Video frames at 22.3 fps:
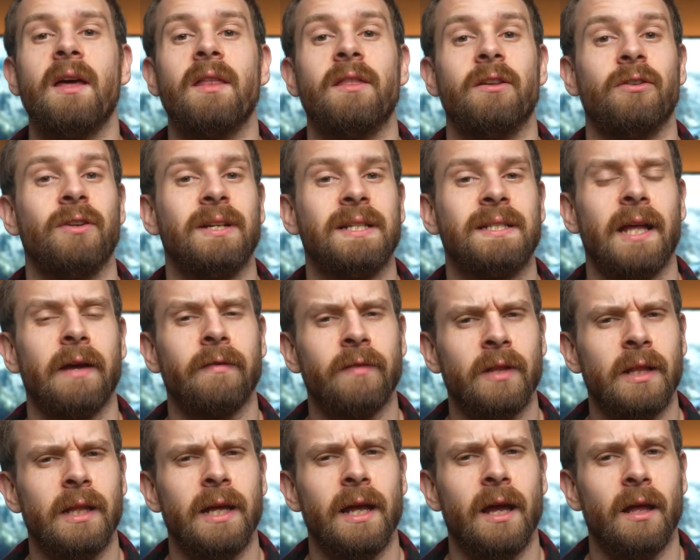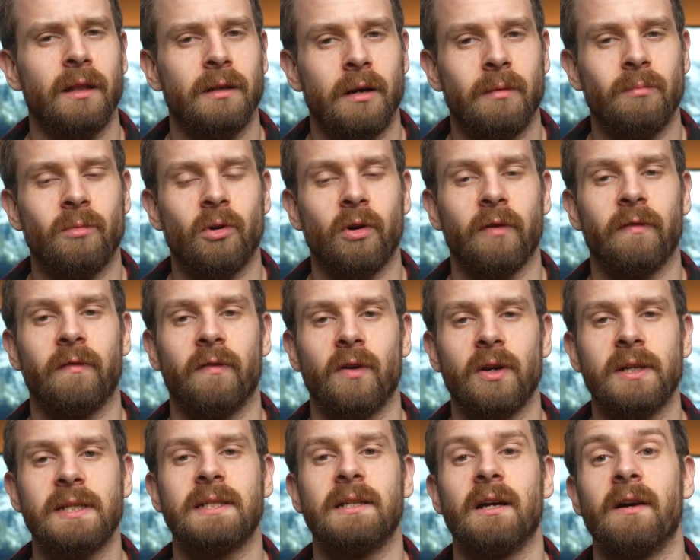There is definitely a lot more
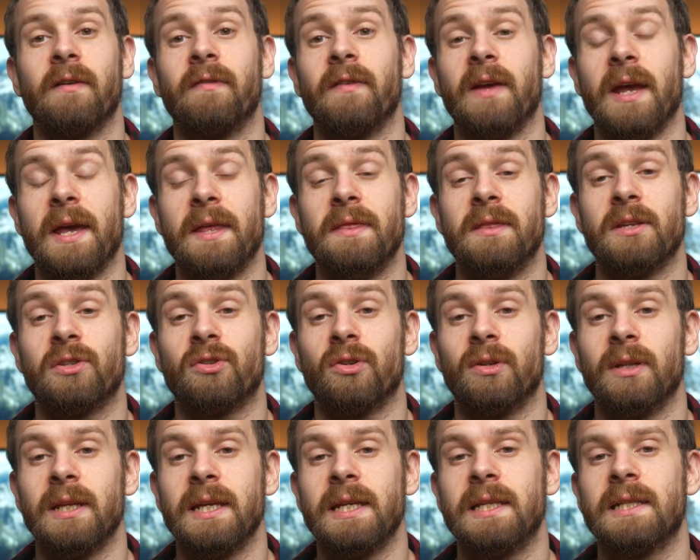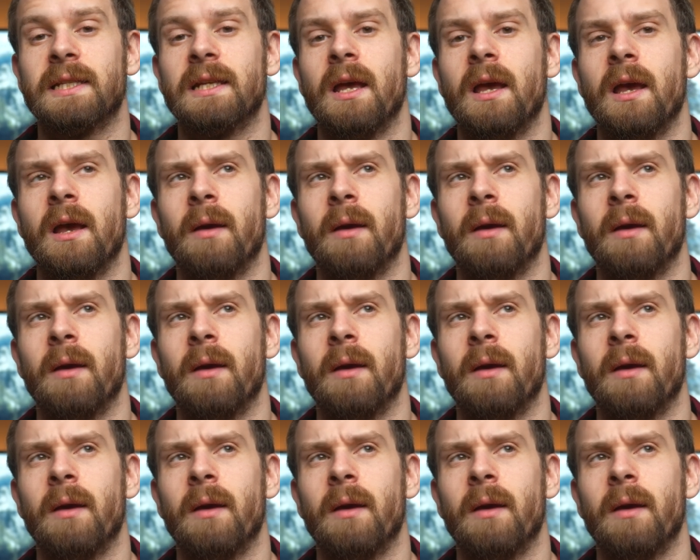voice stuff in this release,